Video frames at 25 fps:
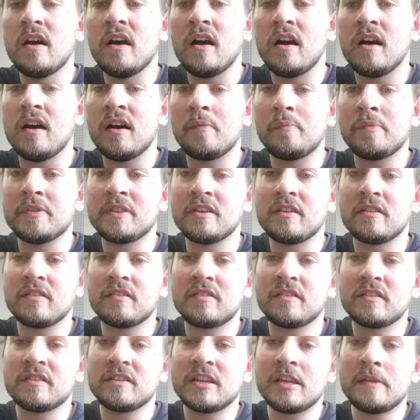But the
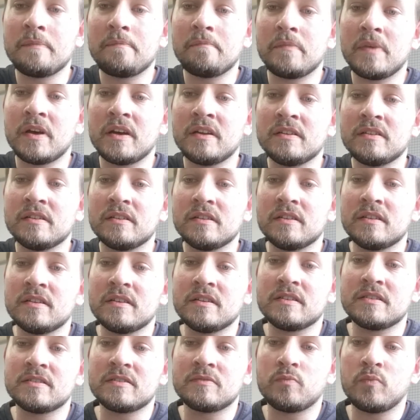other thing to keep in mind
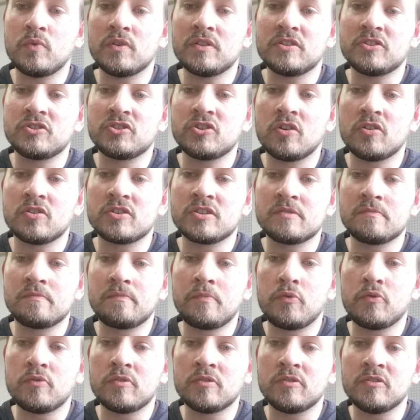is what the charging
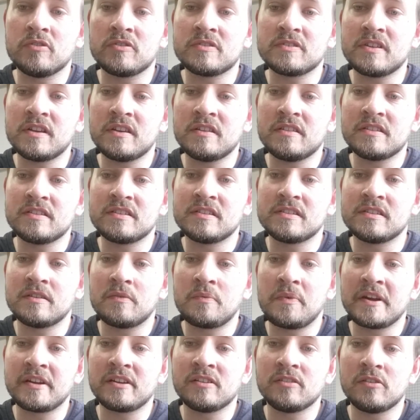port looks like. This is a
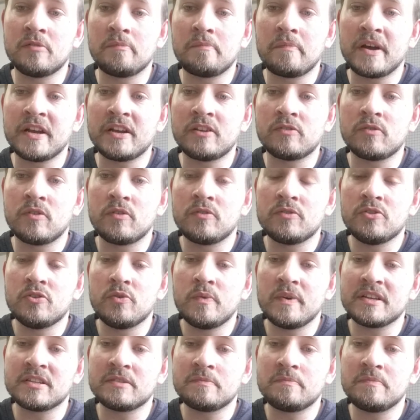regular micro
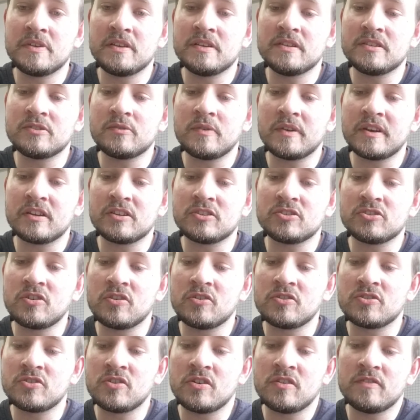USB, so I can
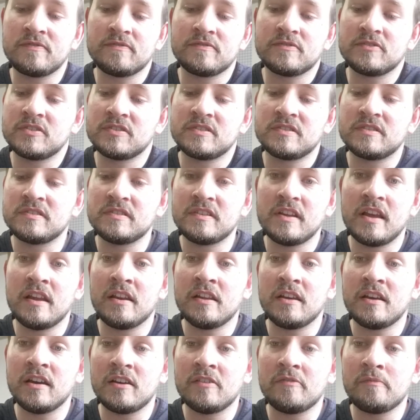charge it off just
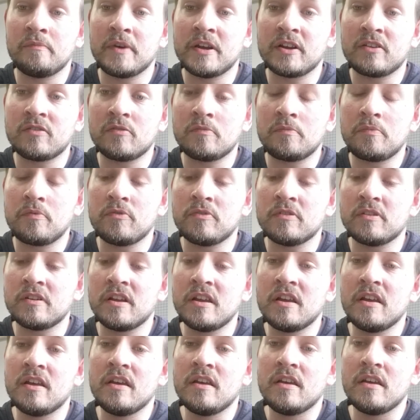any kind of micro port.
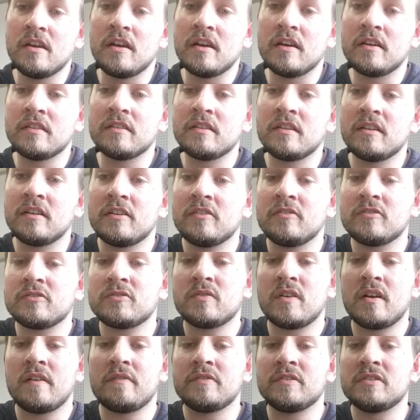And then I
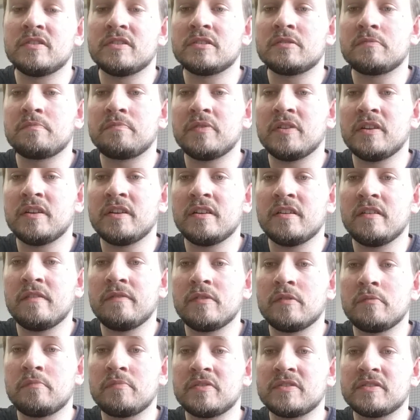also have the display
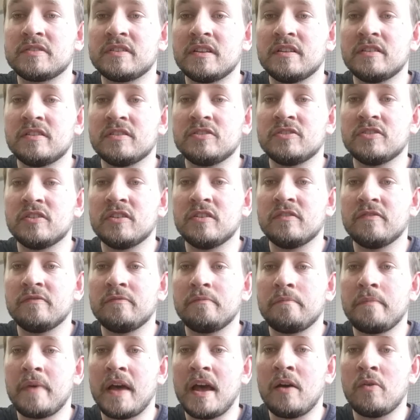of the percentage of
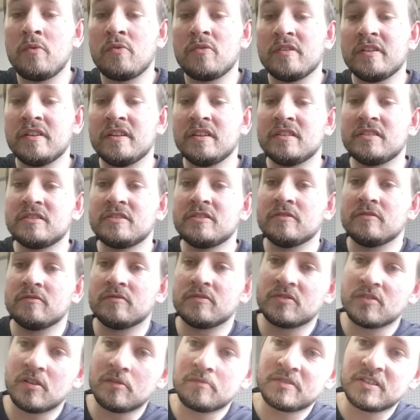power in it too.
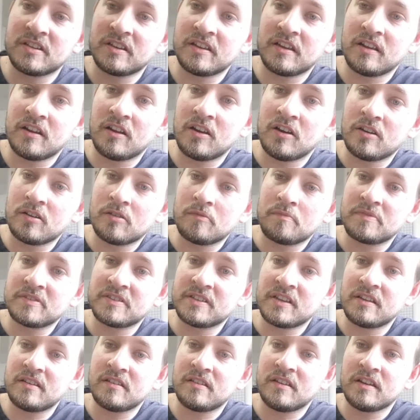So I'm sitting at
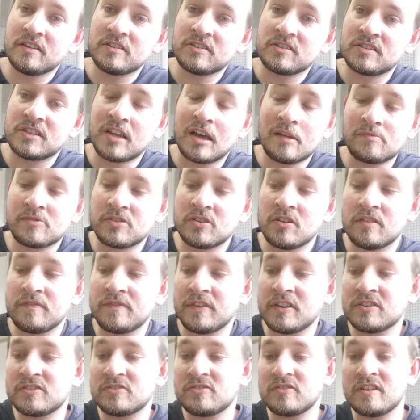100%. I just topped it off
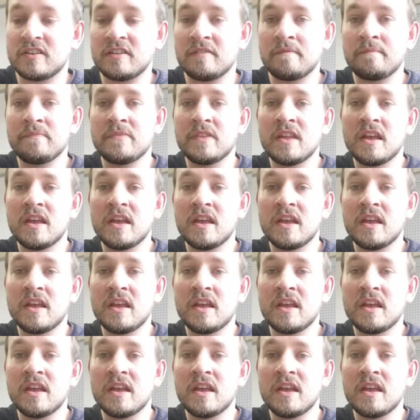yesterday.